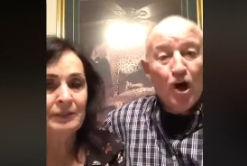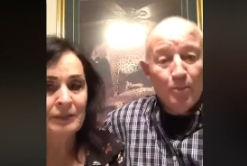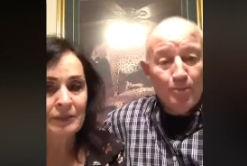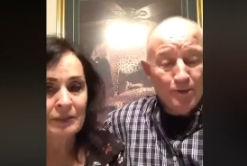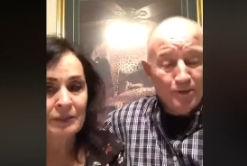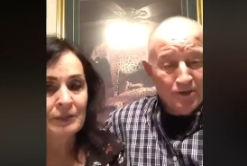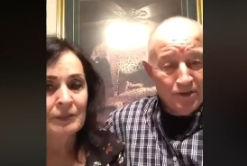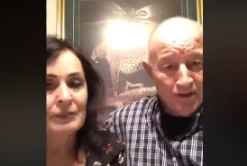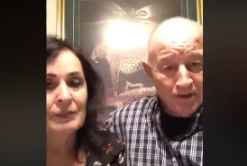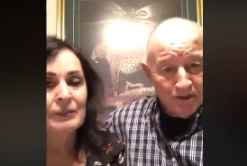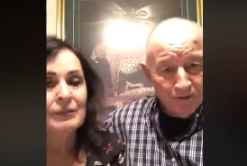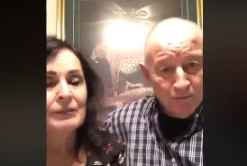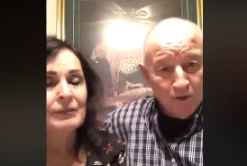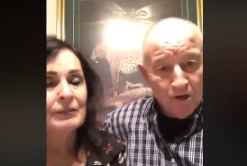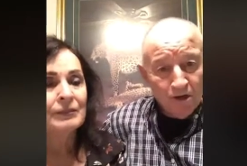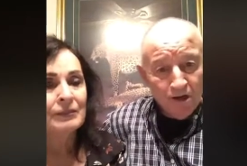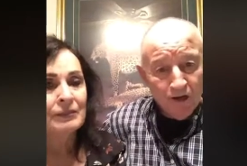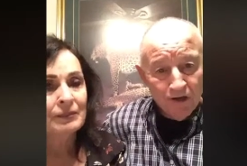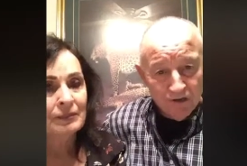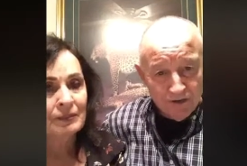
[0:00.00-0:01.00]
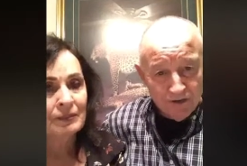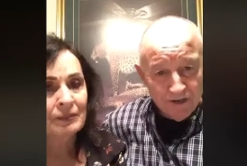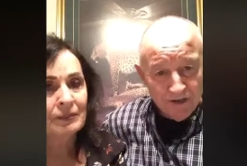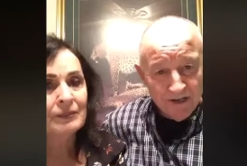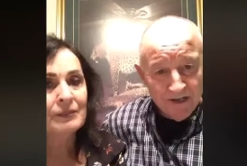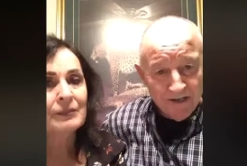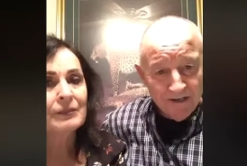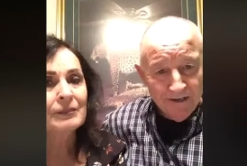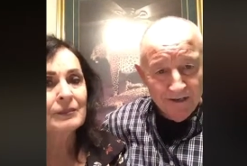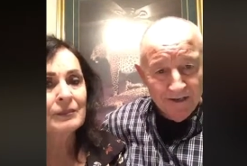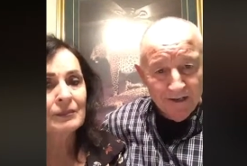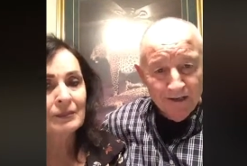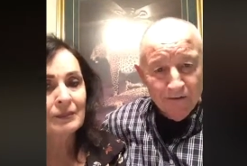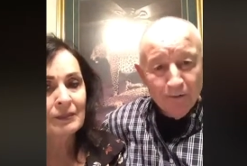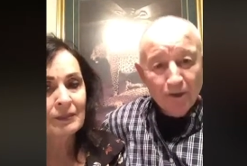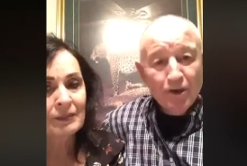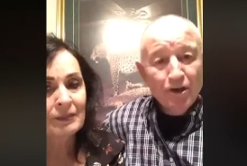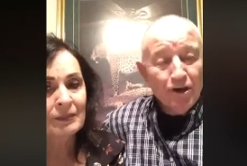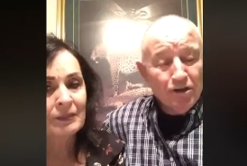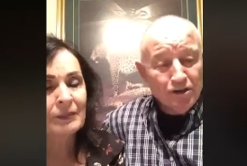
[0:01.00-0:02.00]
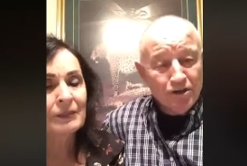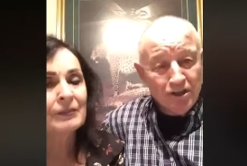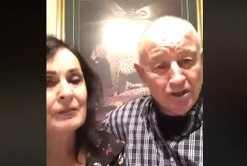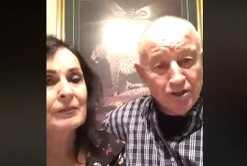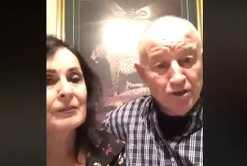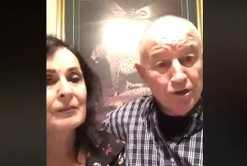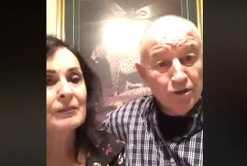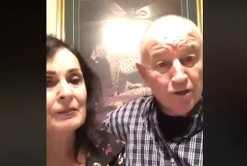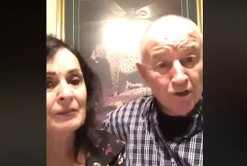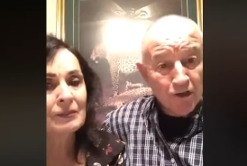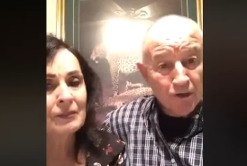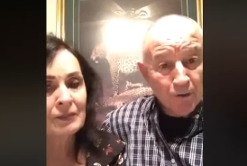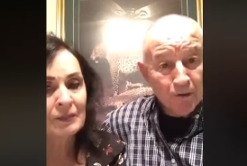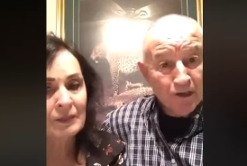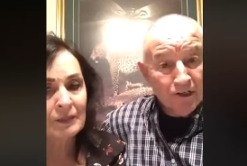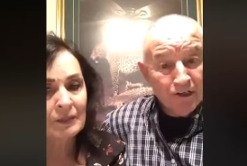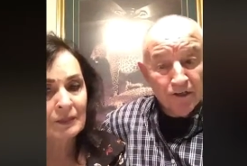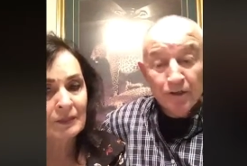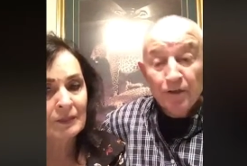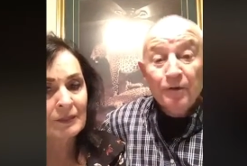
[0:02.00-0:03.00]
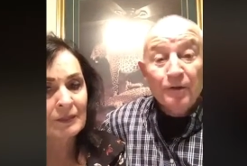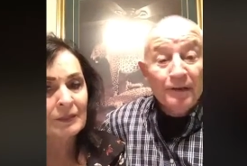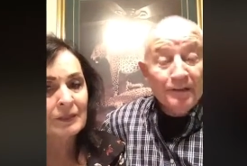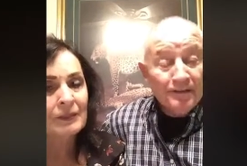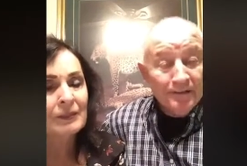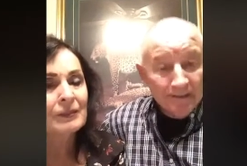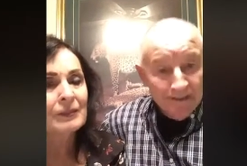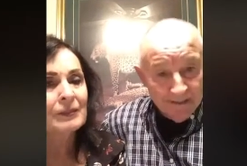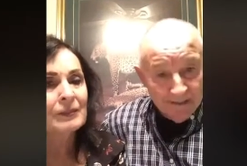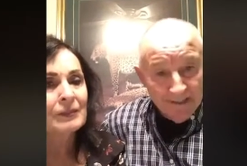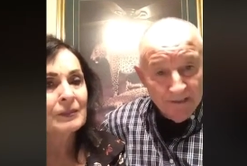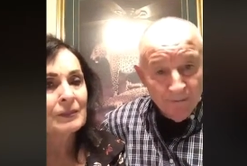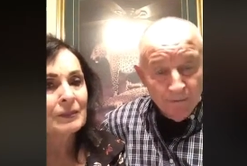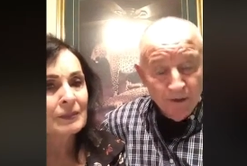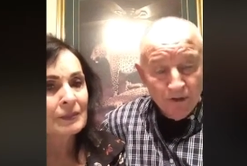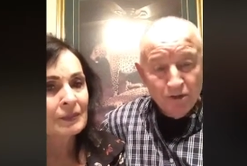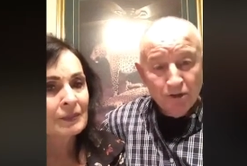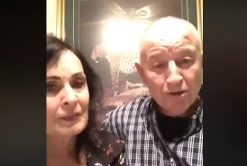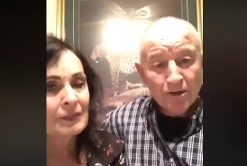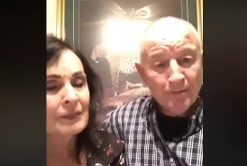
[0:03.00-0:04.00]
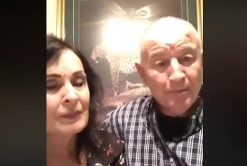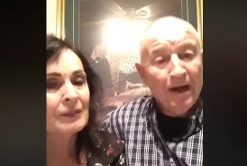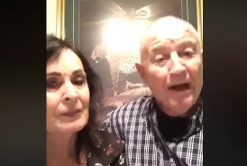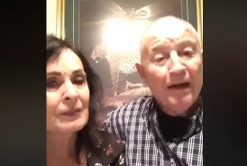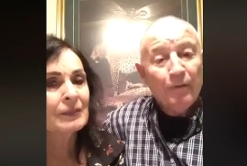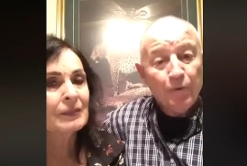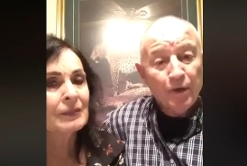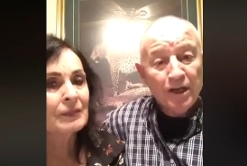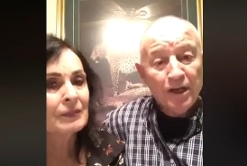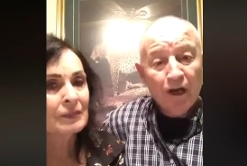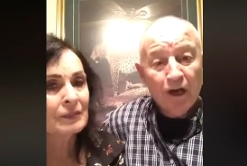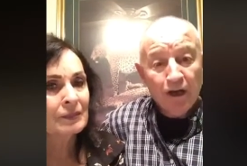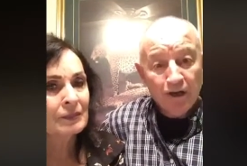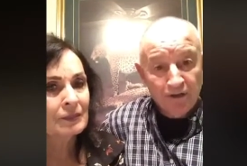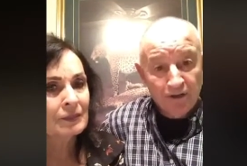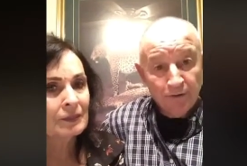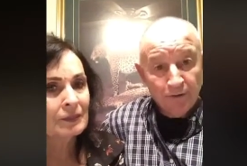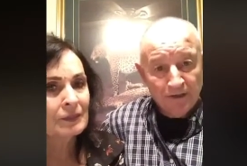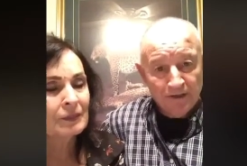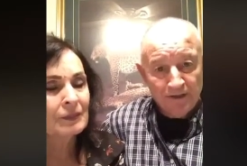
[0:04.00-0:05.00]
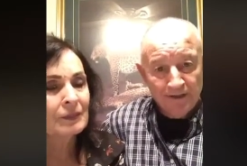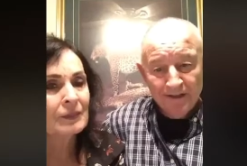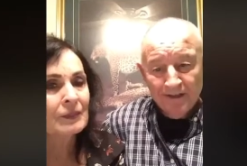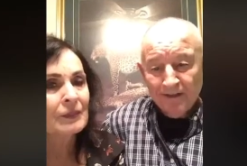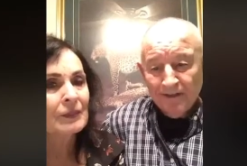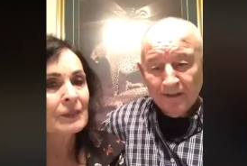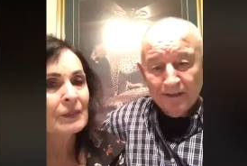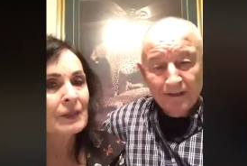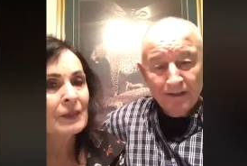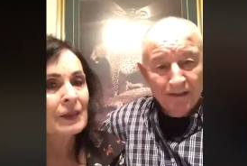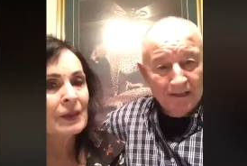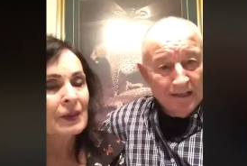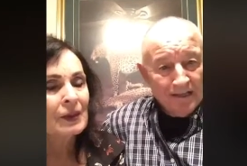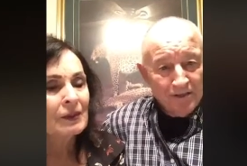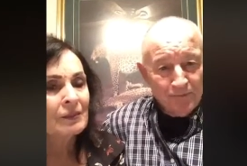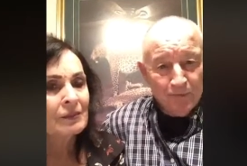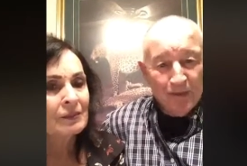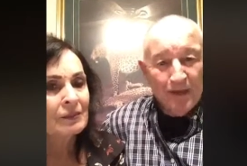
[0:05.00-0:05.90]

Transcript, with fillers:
Speaker 1: opposite to what God said. When God says you can go in and do it, and then we're talking about how we can't do it. You know, that's